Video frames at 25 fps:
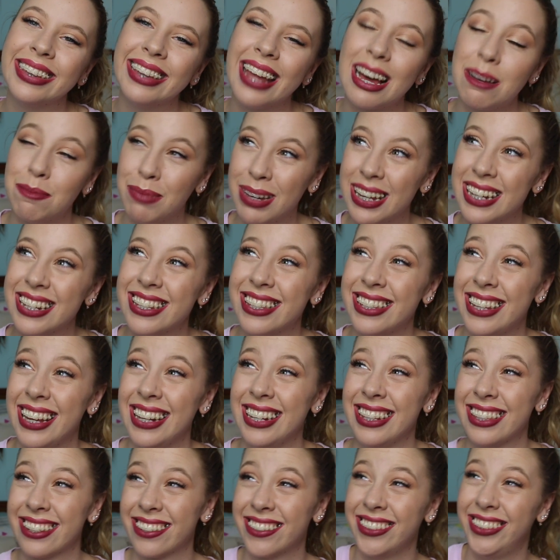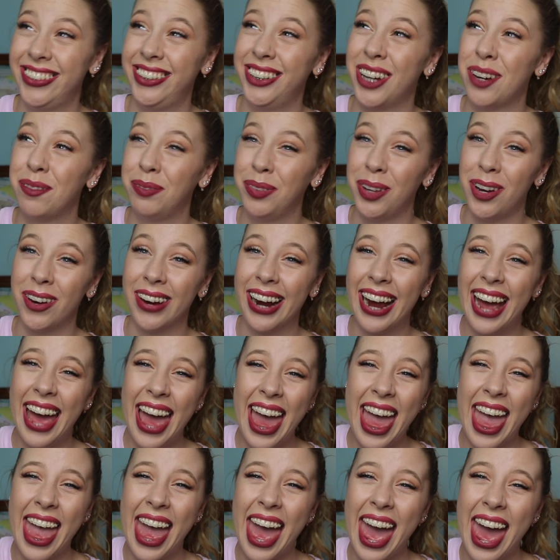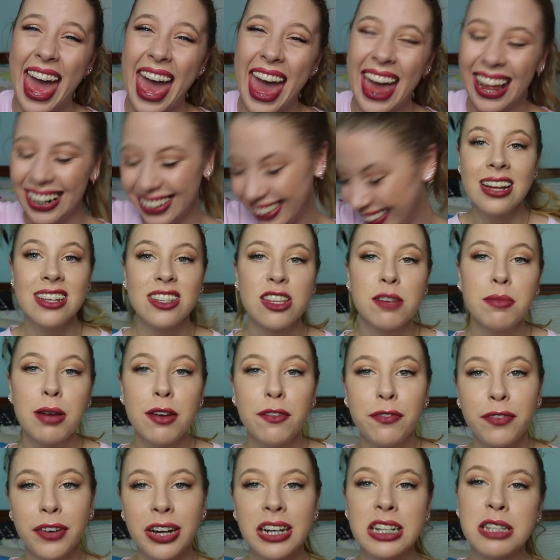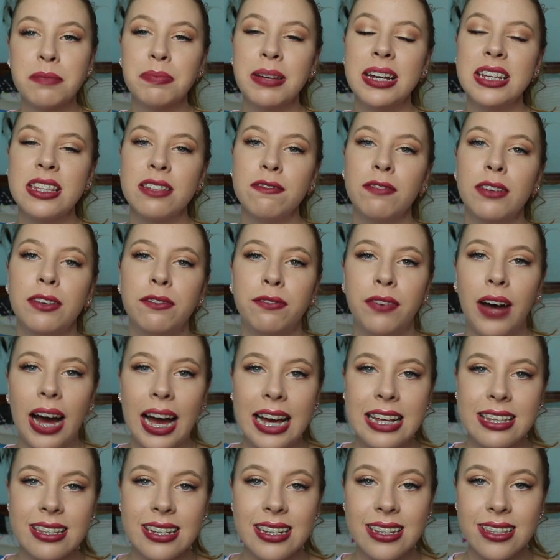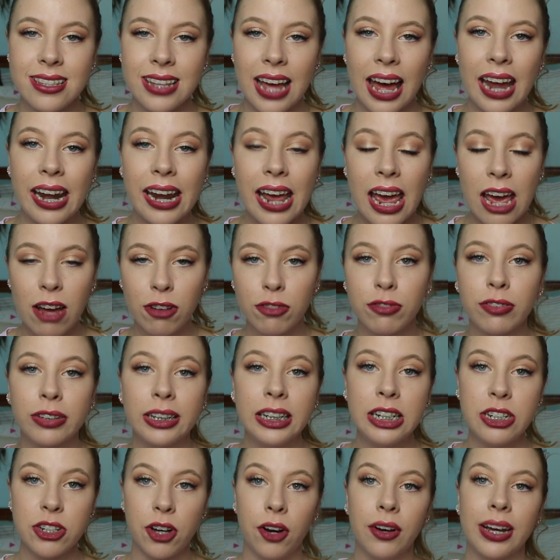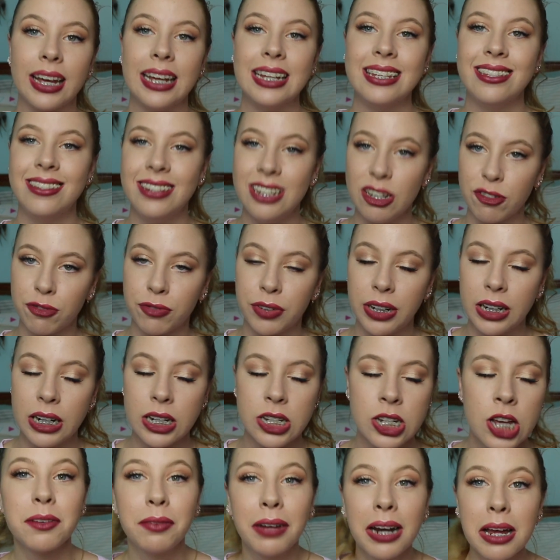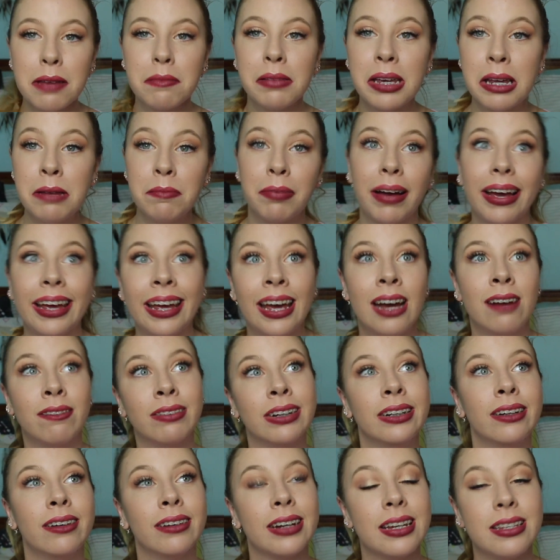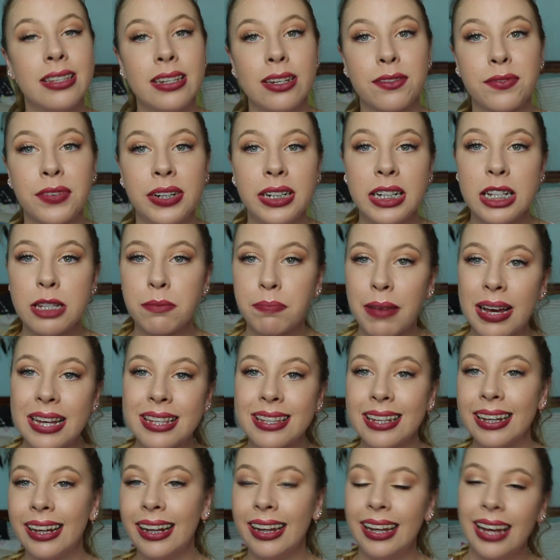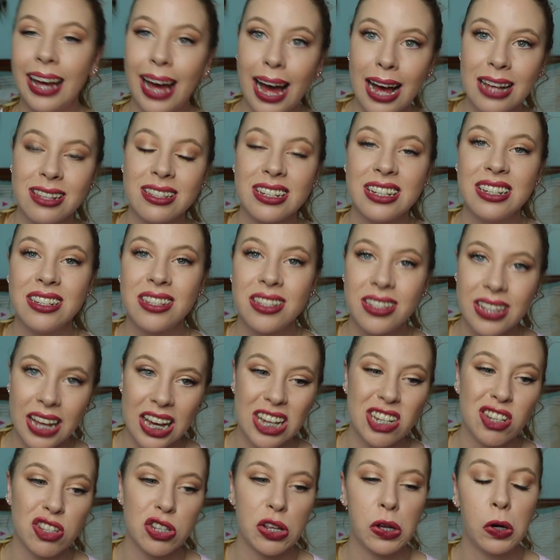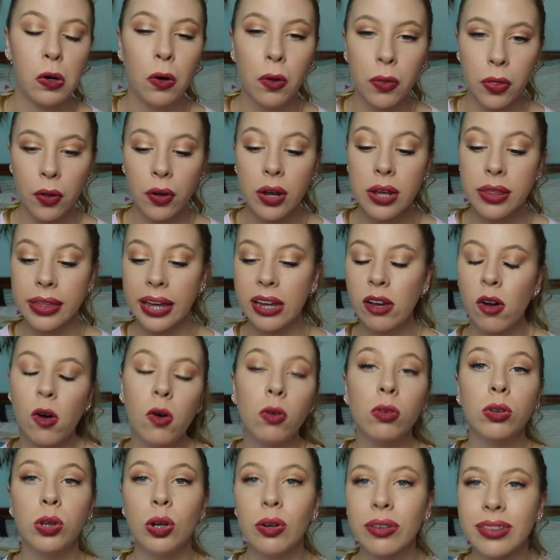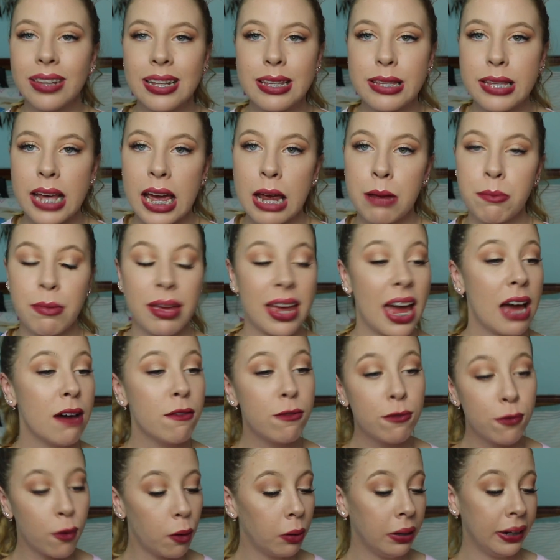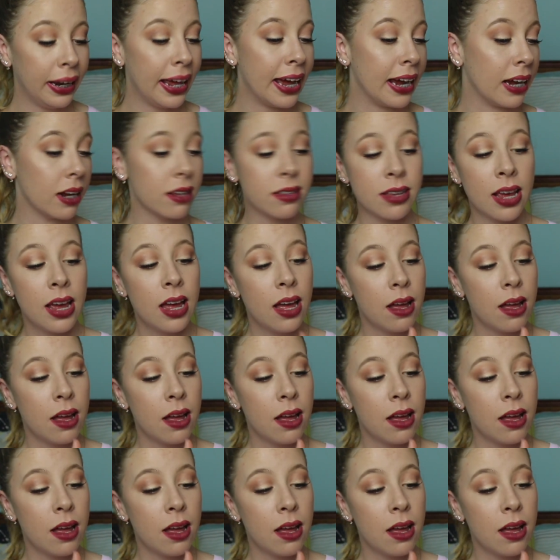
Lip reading: That made sense. Good job, Laura. So my first piece of advice is that every dog is different. So what I mean by every dog is different is basically as it says. Although they all look the same, they have 4 legs.